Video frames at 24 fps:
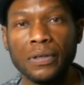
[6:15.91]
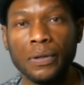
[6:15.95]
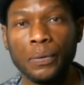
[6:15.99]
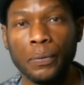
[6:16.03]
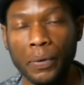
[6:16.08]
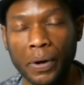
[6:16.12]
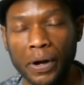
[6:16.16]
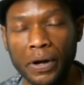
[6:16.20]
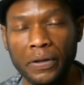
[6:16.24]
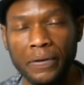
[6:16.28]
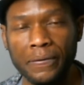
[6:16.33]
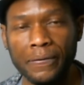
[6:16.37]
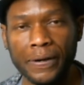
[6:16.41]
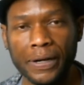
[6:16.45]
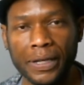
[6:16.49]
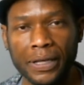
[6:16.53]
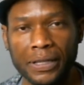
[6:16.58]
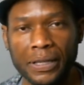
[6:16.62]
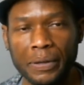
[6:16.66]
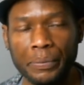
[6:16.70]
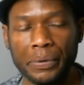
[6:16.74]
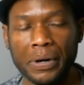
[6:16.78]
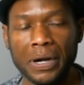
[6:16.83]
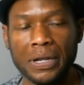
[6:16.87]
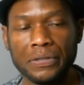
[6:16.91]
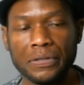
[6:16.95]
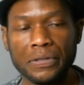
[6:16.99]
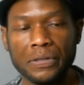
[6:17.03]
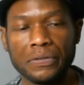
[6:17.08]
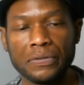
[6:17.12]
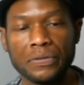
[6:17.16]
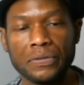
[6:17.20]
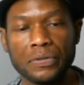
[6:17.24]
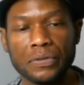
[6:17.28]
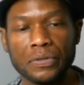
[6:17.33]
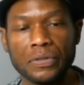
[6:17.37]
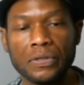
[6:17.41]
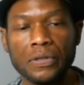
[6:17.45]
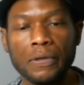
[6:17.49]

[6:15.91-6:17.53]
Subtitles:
Why are you running in their process?